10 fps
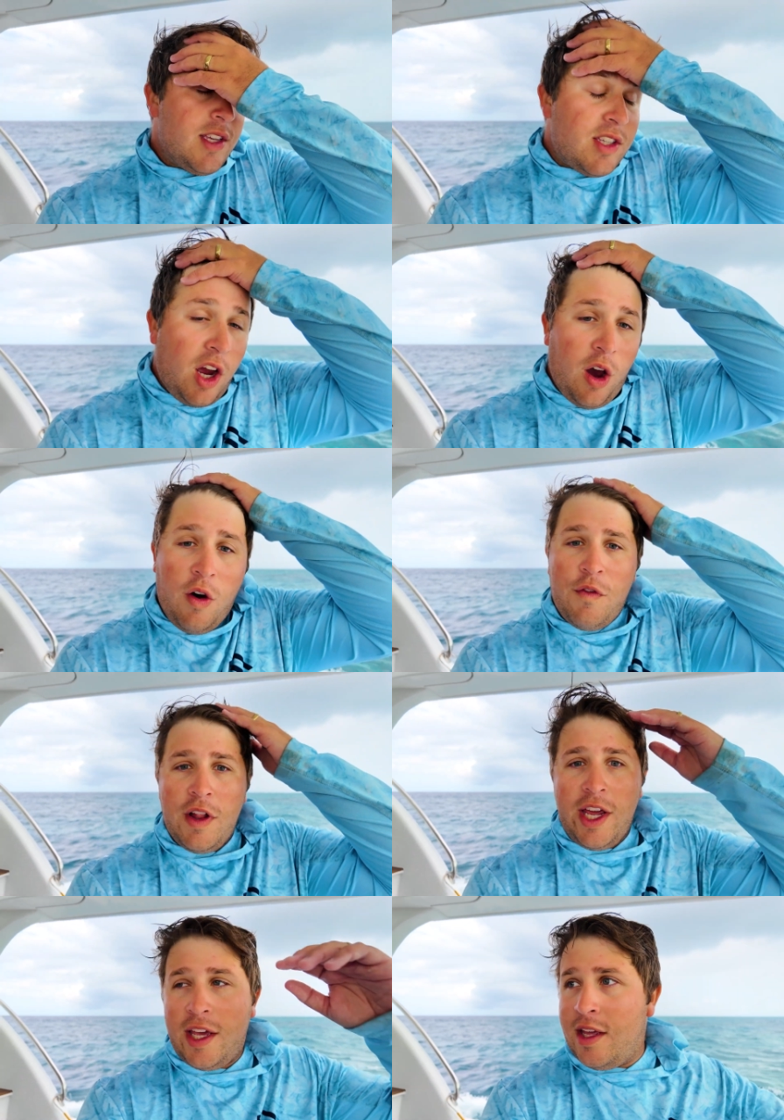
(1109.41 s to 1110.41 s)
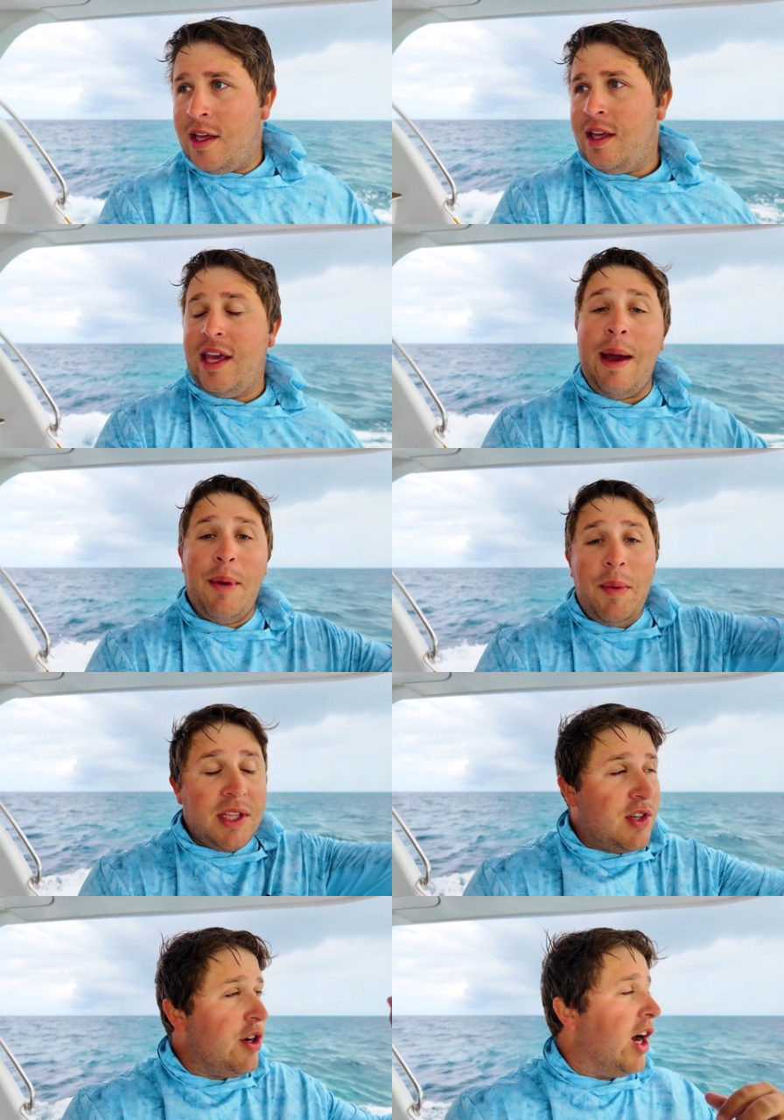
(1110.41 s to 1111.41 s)
So hopefully, yeah, maybe
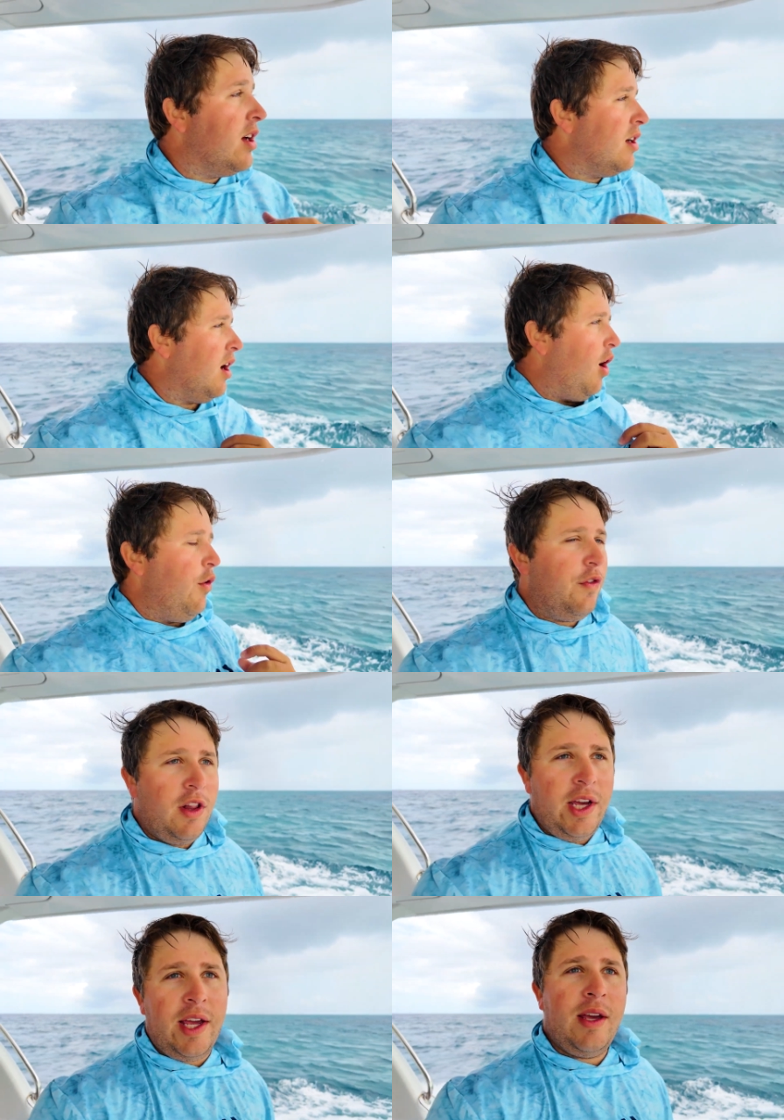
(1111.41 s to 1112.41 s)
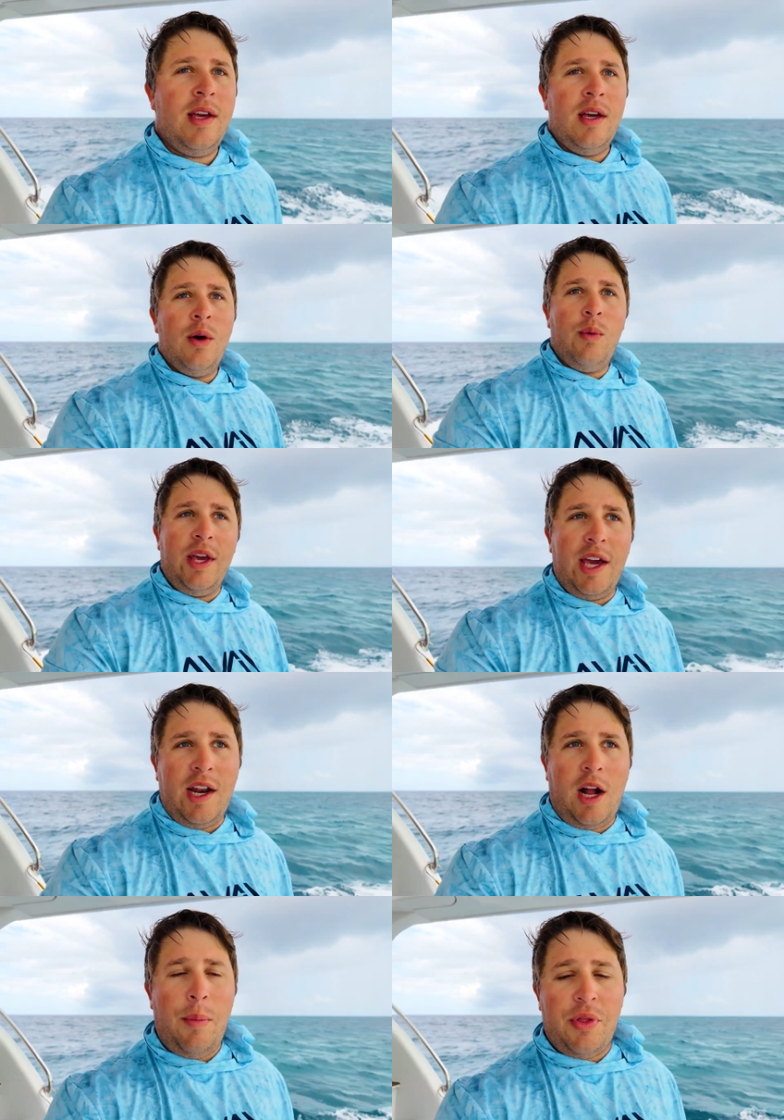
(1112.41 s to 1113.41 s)
a tuna. Hopefully we can get
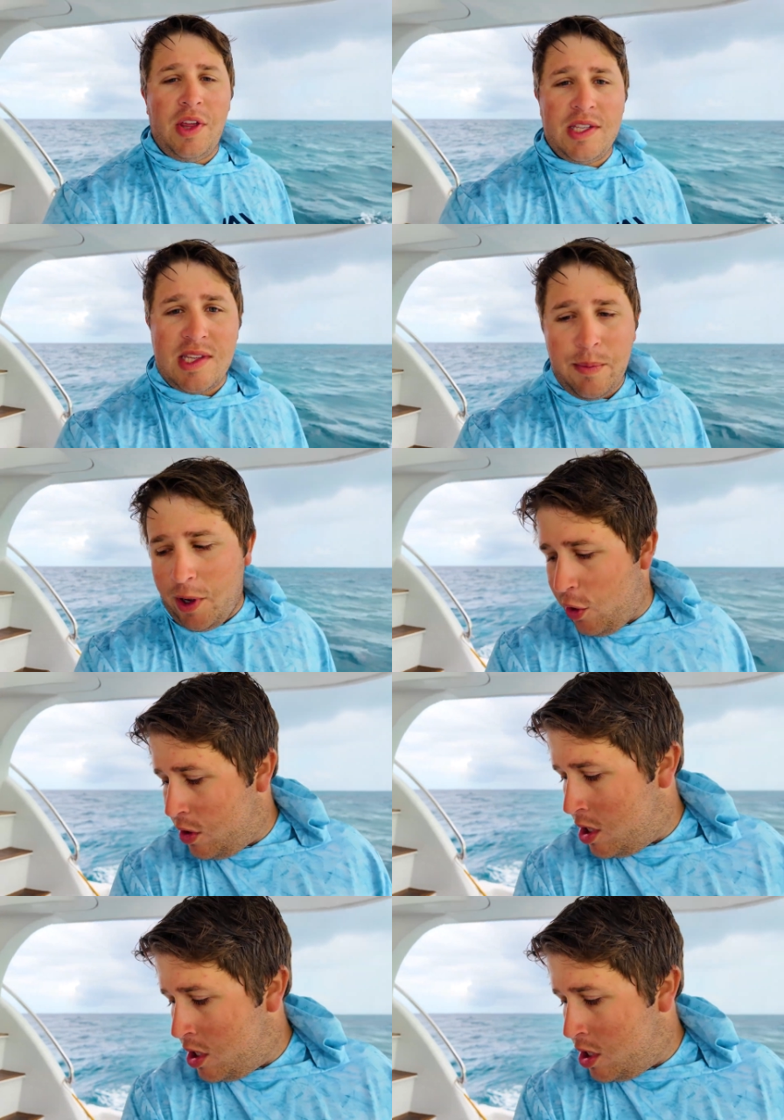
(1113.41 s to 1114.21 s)
a couple things in the boat